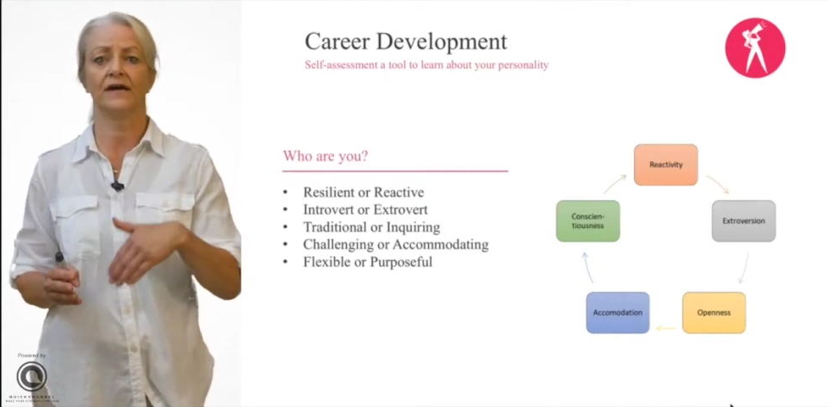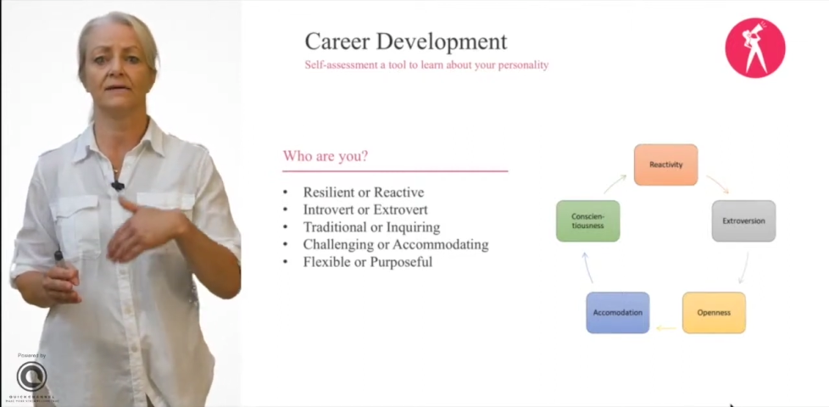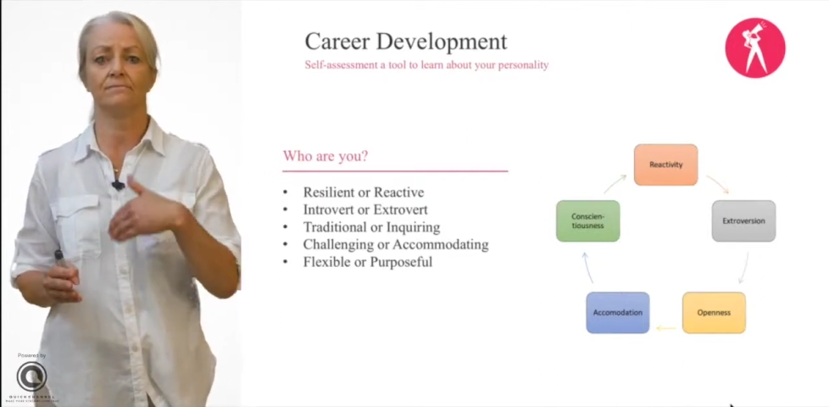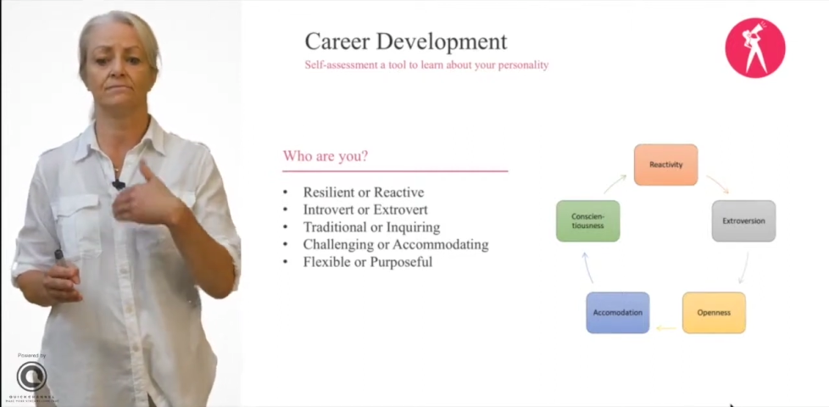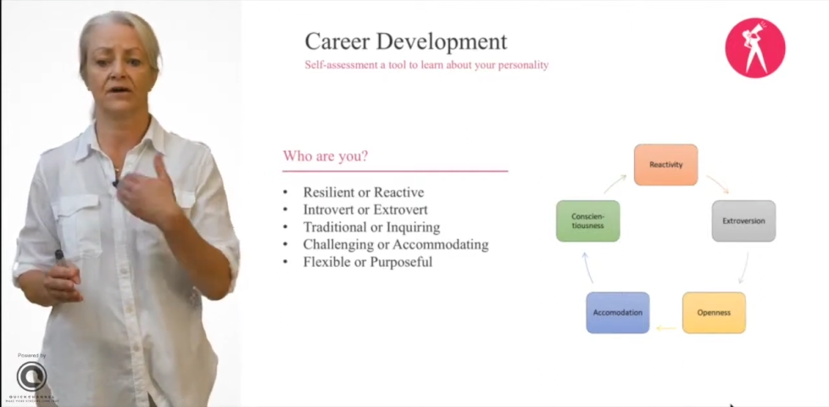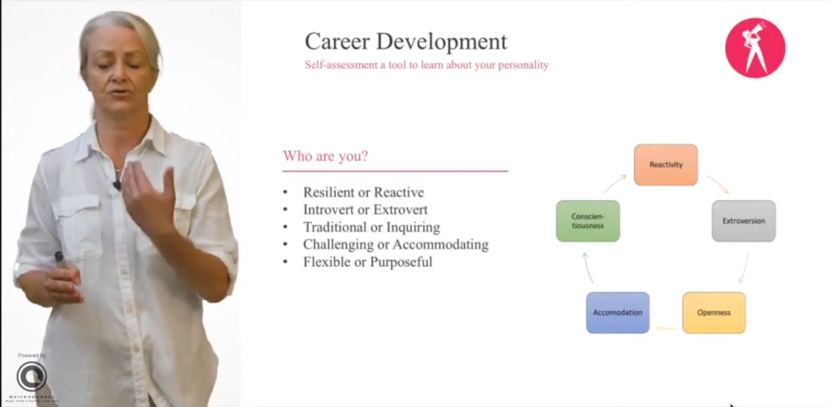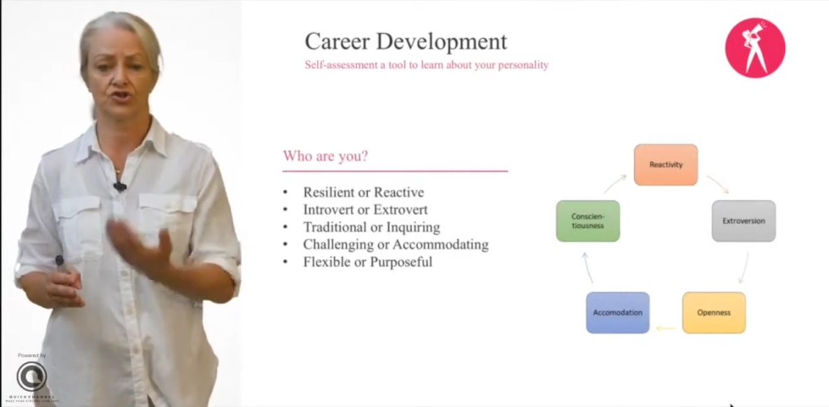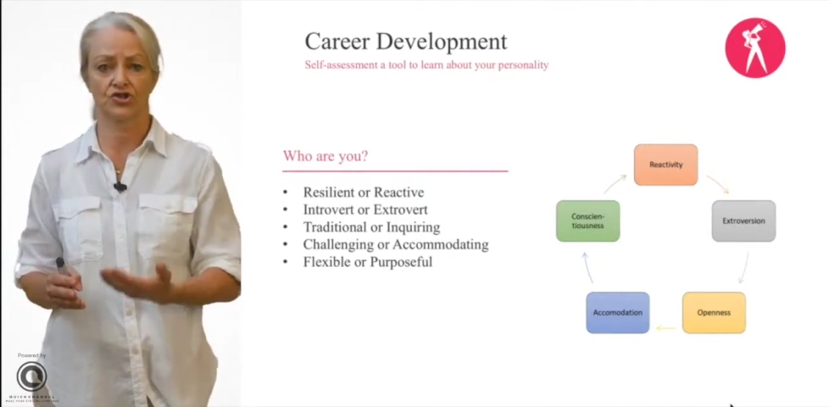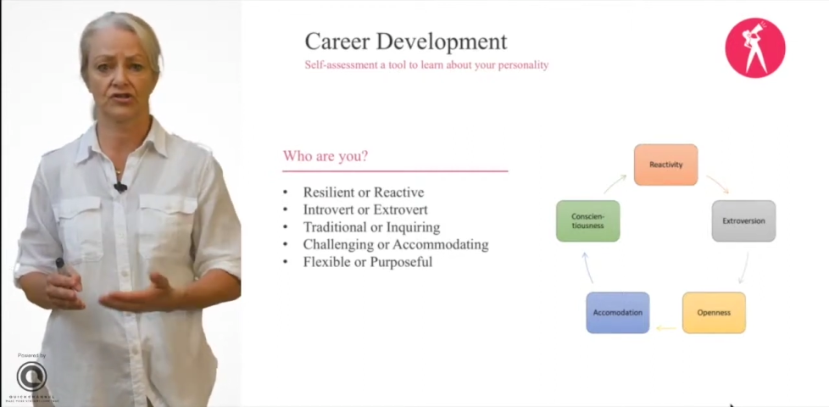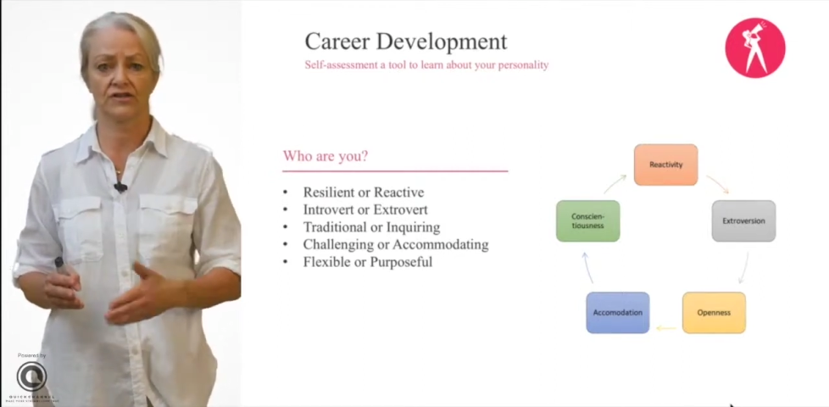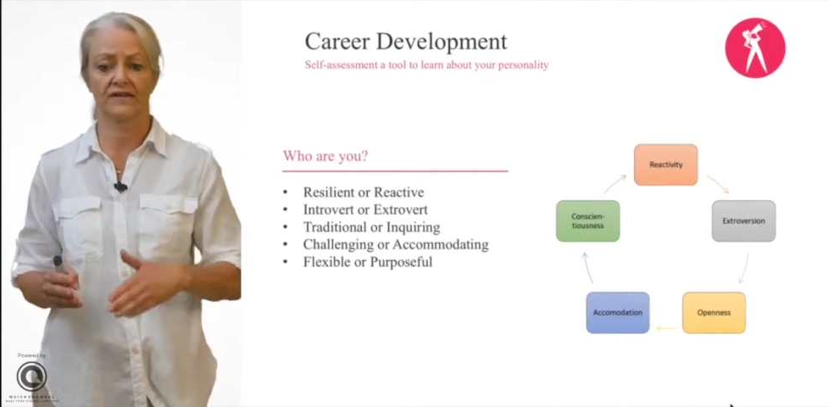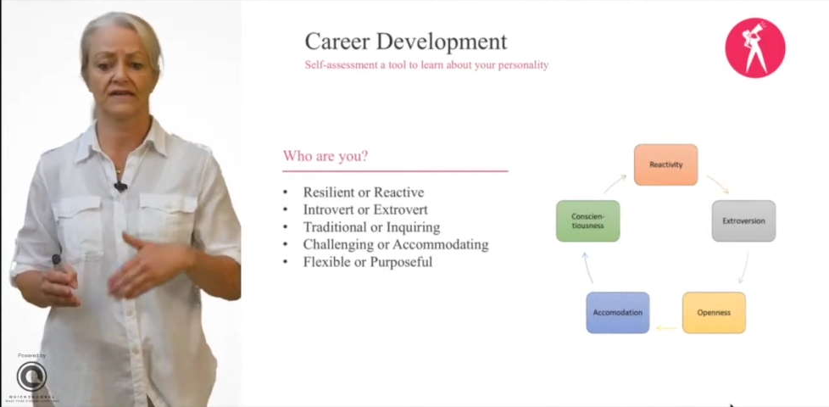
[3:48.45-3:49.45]

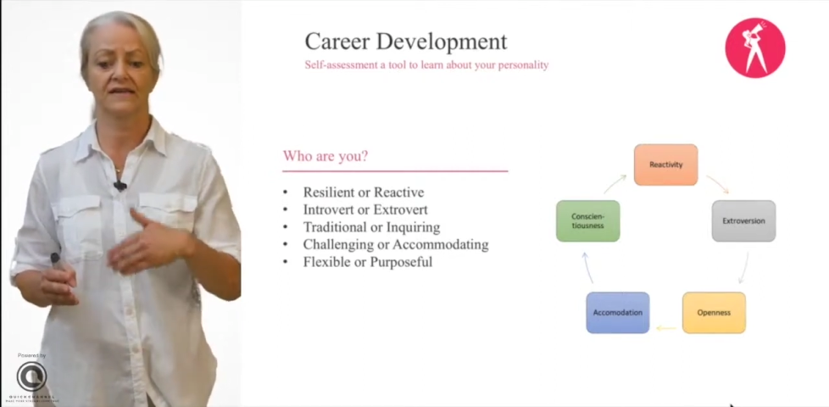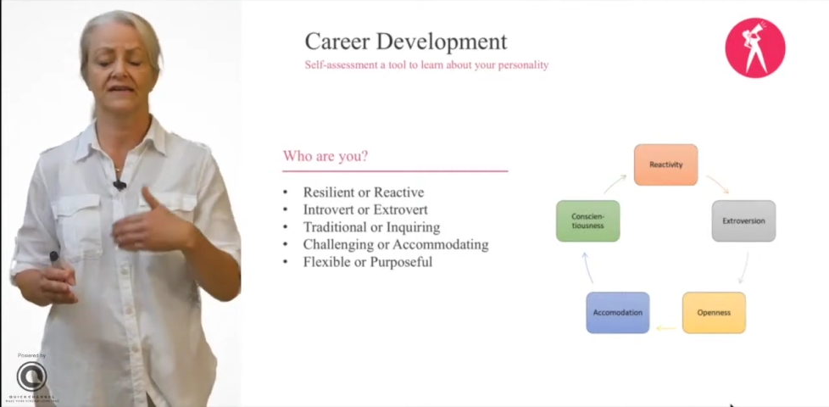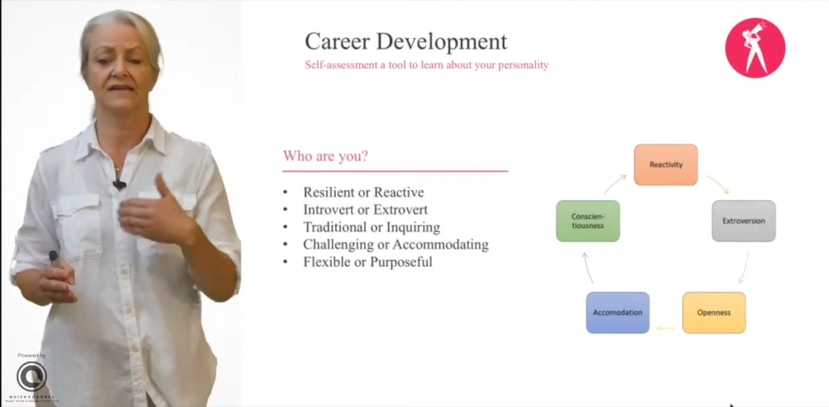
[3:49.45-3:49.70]
emotionally